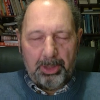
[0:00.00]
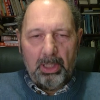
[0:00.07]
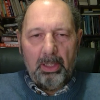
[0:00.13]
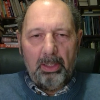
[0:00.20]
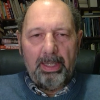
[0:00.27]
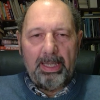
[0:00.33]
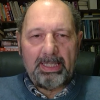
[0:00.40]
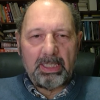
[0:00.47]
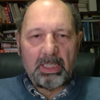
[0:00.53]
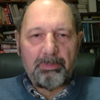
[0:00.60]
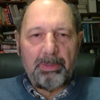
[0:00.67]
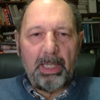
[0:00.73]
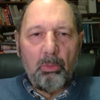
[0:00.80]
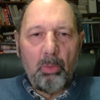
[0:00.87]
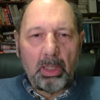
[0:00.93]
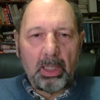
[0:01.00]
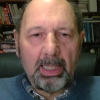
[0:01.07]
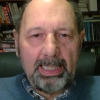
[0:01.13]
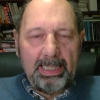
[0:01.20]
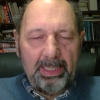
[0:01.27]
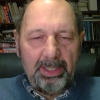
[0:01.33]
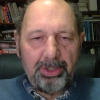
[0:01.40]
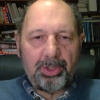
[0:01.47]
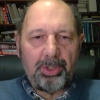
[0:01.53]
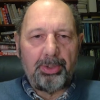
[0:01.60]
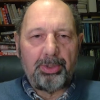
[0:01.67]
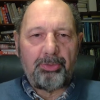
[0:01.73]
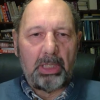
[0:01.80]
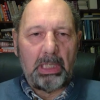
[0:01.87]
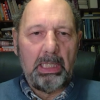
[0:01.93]
Absolutely. This has been one of the key
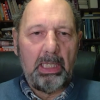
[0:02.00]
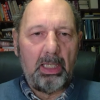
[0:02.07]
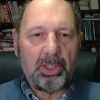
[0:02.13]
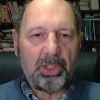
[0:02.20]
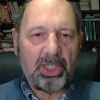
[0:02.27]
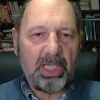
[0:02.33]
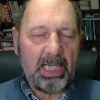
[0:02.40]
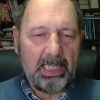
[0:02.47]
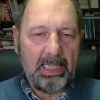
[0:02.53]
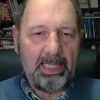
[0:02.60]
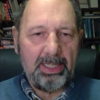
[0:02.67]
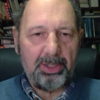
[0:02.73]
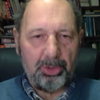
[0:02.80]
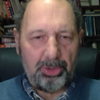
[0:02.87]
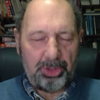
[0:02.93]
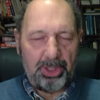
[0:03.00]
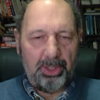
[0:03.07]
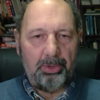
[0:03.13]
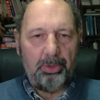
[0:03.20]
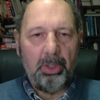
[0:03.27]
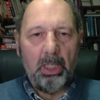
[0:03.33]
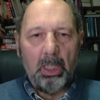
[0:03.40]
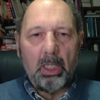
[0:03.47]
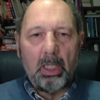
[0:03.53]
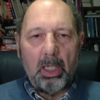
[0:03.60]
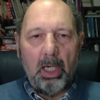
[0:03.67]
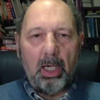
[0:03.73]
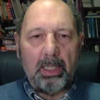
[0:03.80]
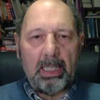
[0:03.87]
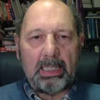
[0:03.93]
issues for the last decade or so,
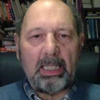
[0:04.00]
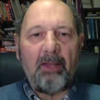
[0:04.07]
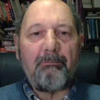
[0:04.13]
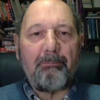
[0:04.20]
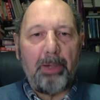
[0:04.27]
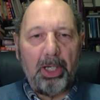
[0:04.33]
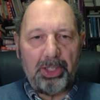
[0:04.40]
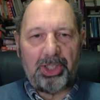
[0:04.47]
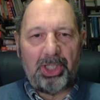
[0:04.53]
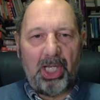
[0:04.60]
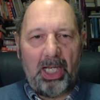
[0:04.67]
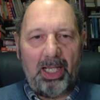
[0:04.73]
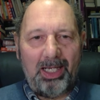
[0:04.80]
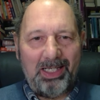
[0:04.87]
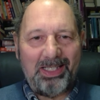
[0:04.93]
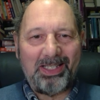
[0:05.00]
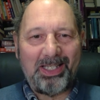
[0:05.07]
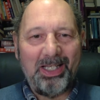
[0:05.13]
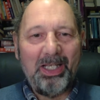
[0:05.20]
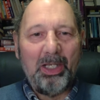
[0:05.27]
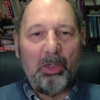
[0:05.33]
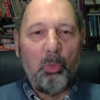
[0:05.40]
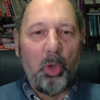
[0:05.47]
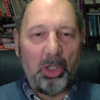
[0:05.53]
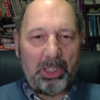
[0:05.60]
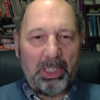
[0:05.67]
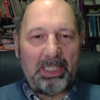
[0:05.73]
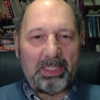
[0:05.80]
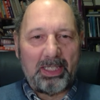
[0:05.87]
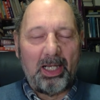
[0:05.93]
uh, that they've personalized
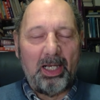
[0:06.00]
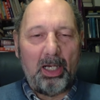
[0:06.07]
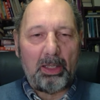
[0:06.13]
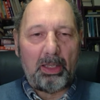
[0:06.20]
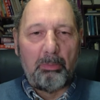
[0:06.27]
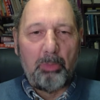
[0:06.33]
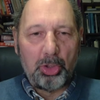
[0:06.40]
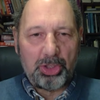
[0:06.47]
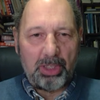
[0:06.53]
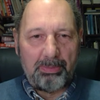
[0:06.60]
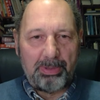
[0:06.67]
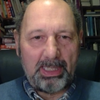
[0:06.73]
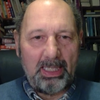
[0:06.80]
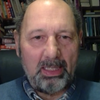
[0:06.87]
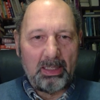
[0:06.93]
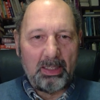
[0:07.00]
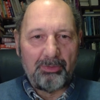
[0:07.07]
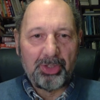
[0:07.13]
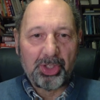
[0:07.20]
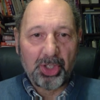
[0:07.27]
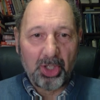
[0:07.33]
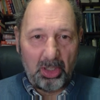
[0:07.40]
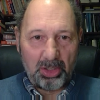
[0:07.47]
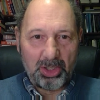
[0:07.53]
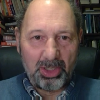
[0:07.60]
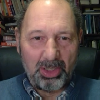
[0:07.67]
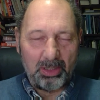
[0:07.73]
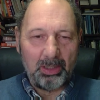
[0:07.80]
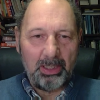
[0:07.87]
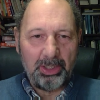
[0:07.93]
what is a rather more substantive
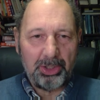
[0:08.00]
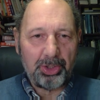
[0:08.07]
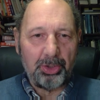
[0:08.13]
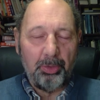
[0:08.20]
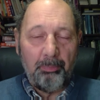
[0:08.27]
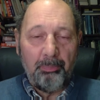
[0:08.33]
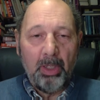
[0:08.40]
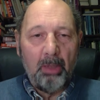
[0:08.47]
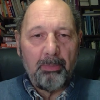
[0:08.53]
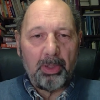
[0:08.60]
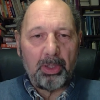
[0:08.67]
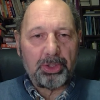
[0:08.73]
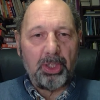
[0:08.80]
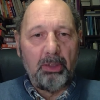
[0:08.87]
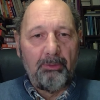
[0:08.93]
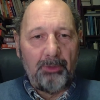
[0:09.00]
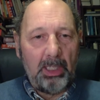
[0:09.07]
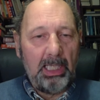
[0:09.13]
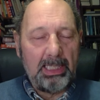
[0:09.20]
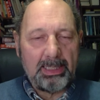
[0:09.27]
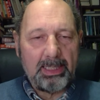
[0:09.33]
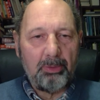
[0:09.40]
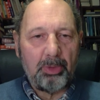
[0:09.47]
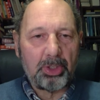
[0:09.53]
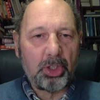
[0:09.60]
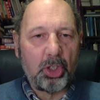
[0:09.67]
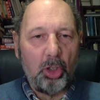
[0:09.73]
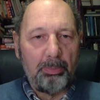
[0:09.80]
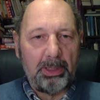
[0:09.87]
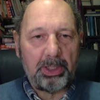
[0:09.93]
structural issue. Because don't forget,
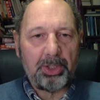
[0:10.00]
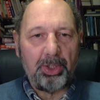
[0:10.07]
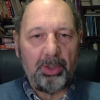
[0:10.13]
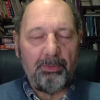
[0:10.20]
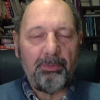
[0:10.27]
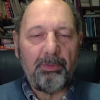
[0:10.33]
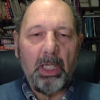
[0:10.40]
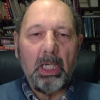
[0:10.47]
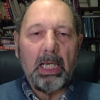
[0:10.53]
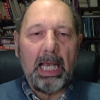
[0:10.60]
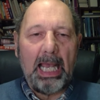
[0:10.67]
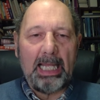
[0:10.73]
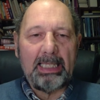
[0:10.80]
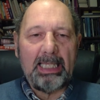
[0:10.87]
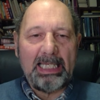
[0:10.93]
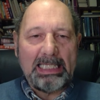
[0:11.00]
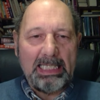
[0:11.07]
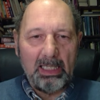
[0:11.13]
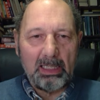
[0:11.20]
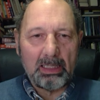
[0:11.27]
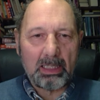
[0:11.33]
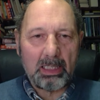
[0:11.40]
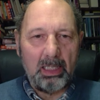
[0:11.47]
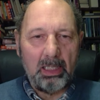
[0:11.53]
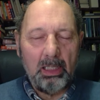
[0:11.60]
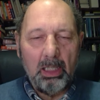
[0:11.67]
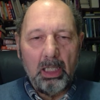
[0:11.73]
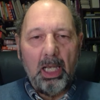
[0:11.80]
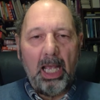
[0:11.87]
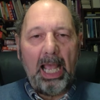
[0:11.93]
it was Gorbachev and then
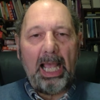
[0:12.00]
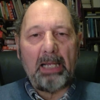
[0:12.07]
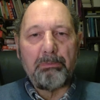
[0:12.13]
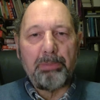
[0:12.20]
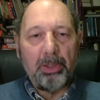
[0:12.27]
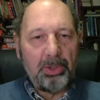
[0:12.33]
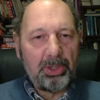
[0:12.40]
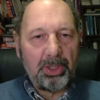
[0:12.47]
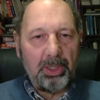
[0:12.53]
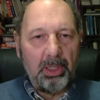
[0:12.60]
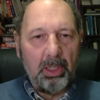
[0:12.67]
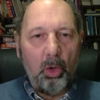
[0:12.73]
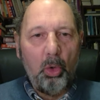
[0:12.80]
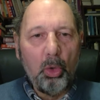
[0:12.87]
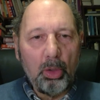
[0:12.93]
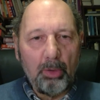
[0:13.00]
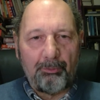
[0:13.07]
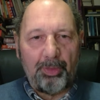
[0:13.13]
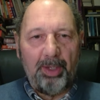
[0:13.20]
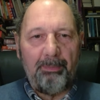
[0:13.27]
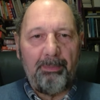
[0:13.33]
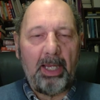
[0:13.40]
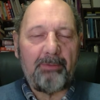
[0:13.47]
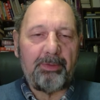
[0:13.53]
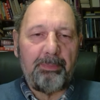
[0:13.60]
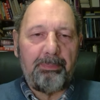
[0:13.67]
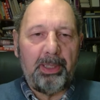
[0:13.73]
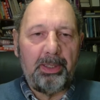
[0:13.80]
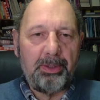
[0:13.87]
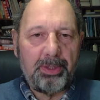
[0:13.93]
Yeltsin and Putin. All of
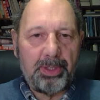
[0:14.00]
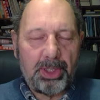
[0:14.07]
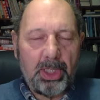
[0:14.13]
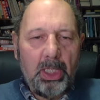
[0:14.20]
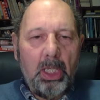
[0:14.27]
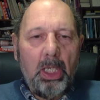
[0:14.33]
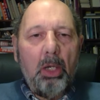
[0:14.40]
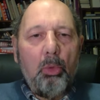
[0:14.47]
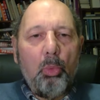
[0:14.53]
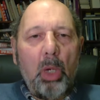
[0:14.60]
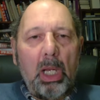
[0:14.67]
them have opposed,